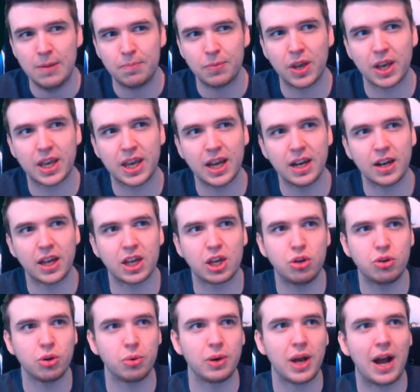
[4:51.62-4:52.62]
again, like, you
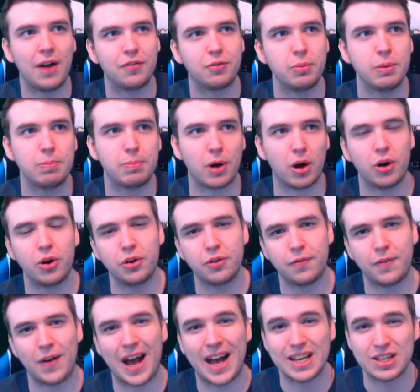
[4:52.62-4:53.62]
don't have to be burrowed
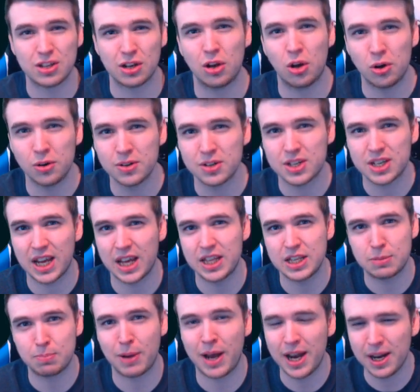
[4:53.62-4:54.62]
for as long to get this
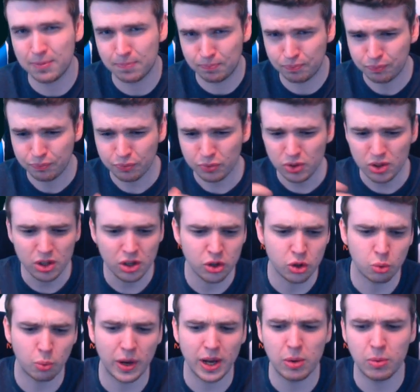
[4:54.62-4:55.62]
back. The
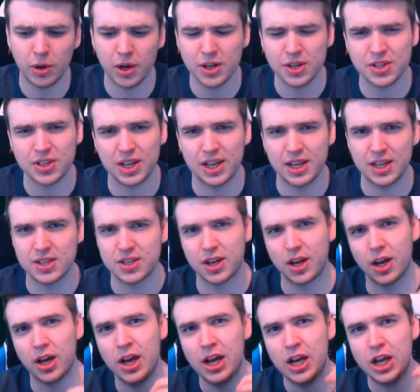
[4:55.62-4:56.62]
way it works is
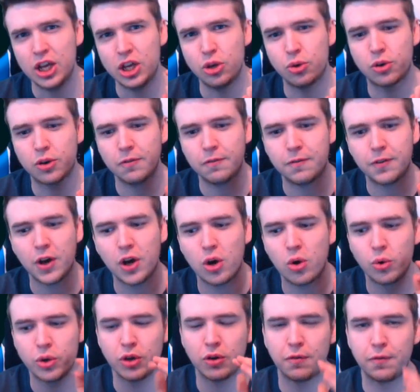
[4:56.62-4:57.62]
you convert
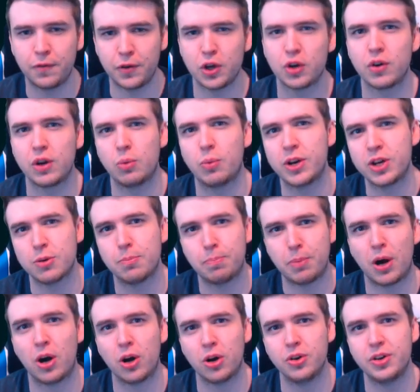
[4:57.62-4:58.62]
all your fury when you're
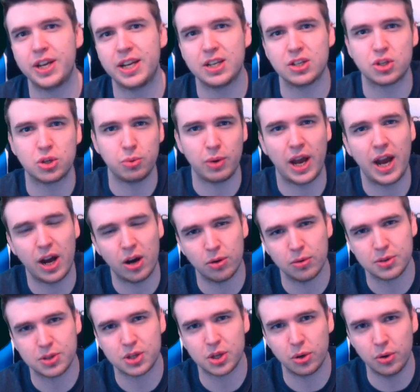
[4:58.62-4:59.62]
burrowed into health.
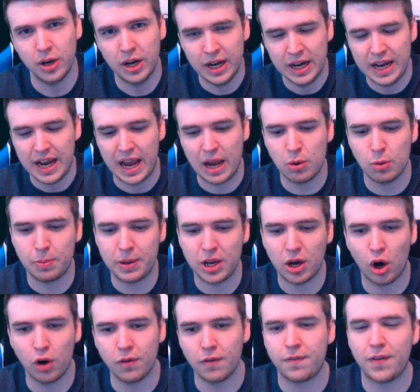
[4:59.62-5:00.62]
So it will be
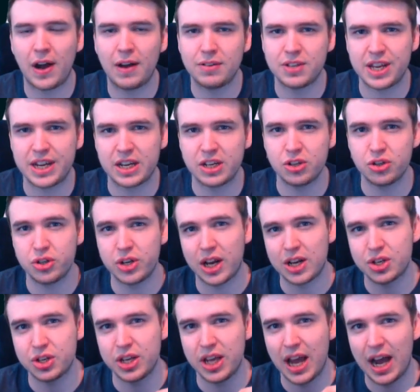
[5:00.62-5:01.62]
over 5 seconds. You'd
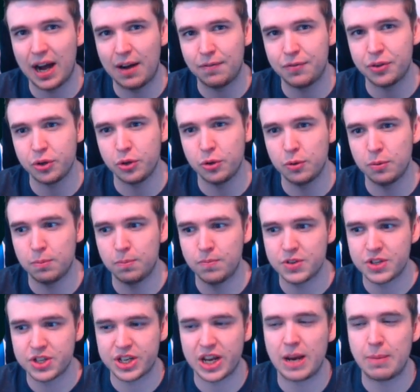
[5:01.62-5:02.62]
actually have to
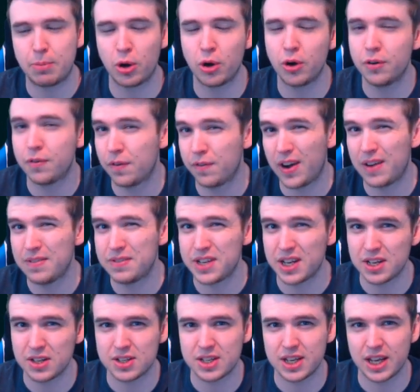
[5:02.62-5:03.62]
stay burrowed for 5
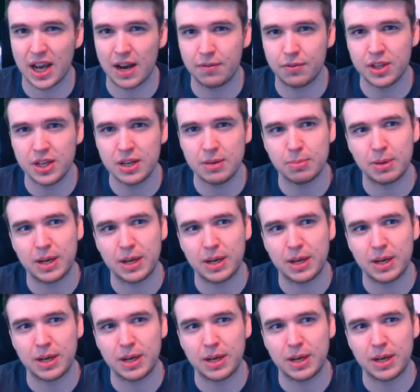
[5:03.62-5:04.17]
seconds to get everything, but